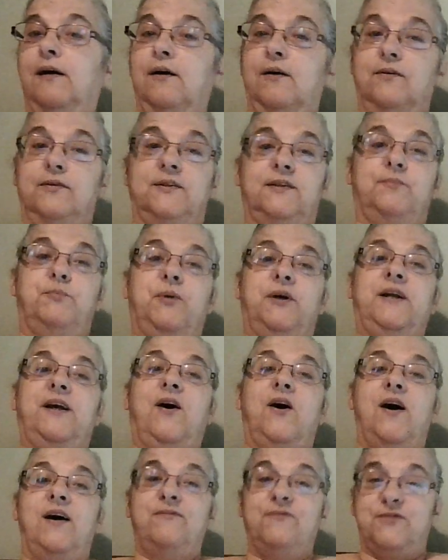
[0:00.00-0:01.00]
Oh, it's pretty
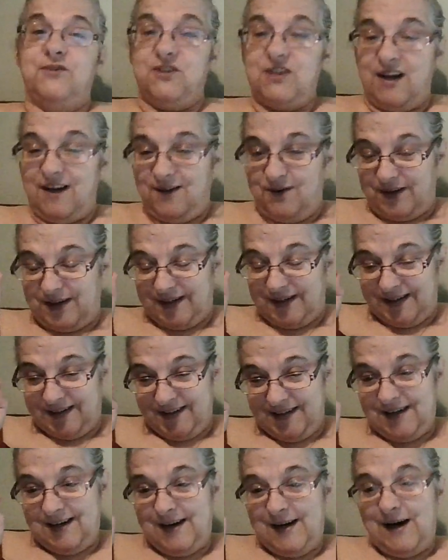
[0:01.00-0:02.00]
hot for January.
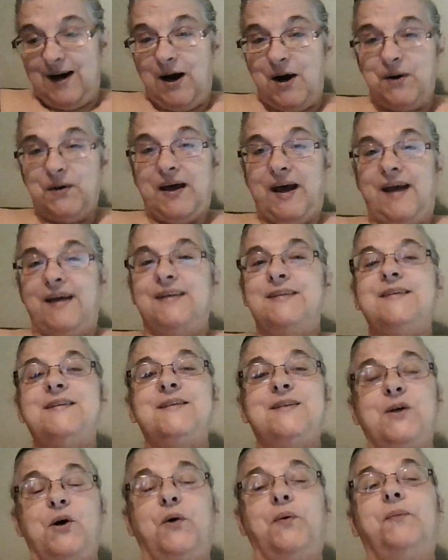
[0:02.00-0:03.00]
Okay,
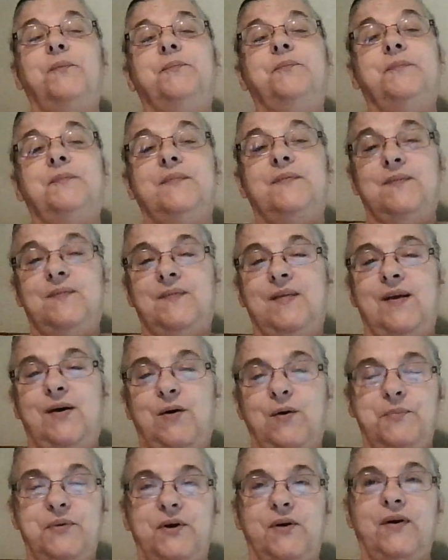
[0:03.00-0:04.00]
so
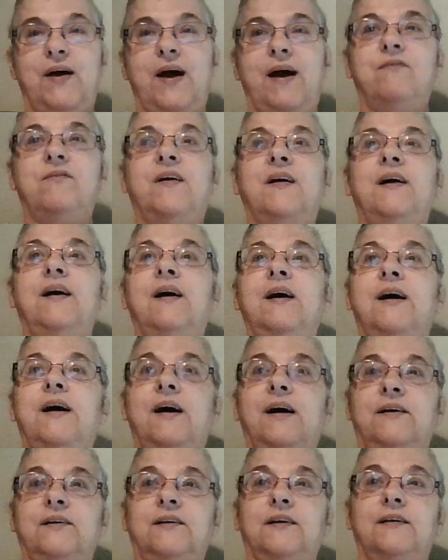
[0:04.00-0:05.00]
hope you have
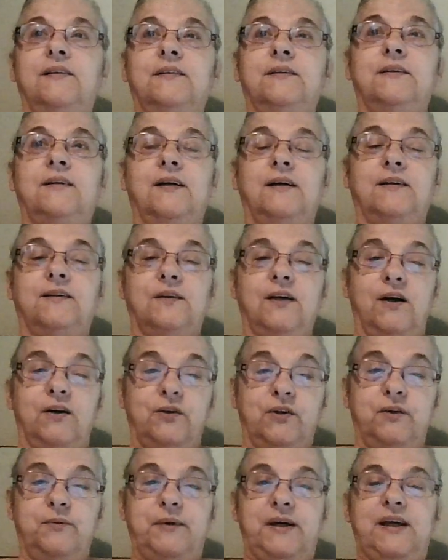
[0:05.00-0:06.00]
a, a, a
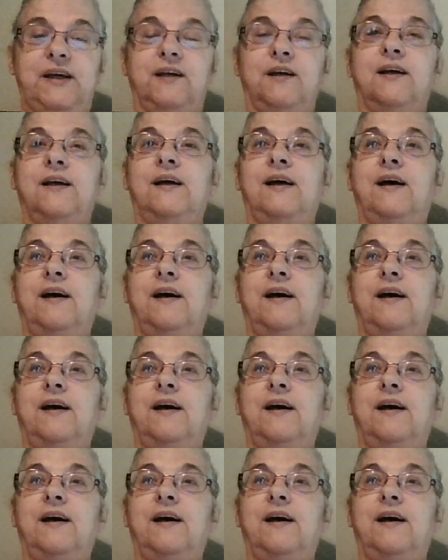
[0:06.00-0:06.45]
good week.